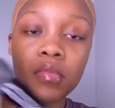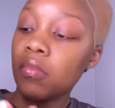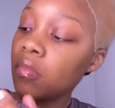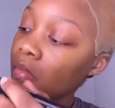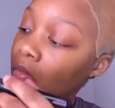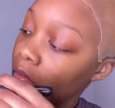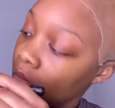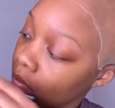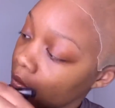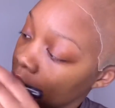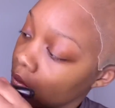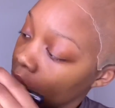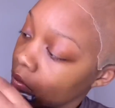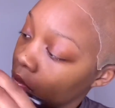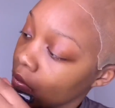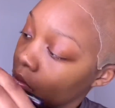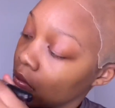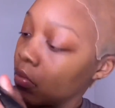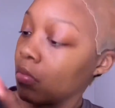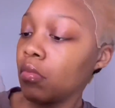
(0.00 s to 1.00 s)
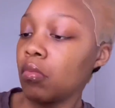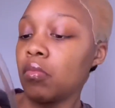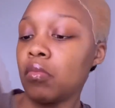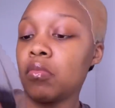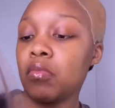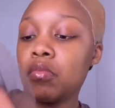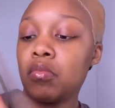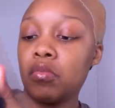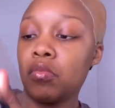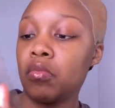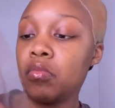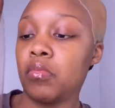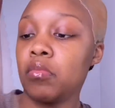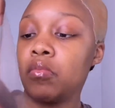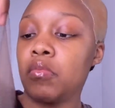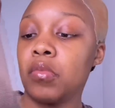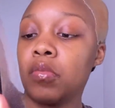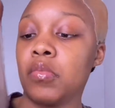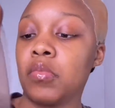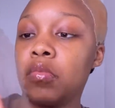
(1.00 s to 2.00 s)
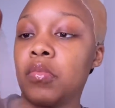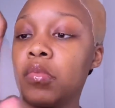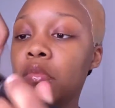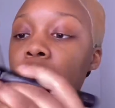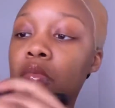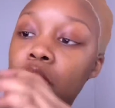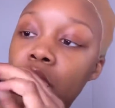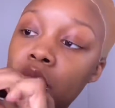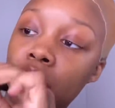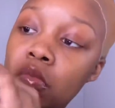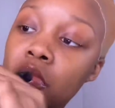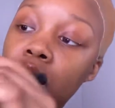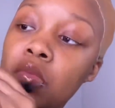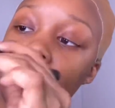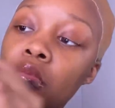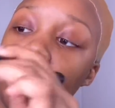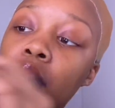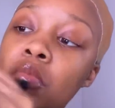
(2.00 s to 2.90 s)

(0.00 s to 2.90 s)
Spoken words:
I'm just taking some of that foundation and tinting the lace a little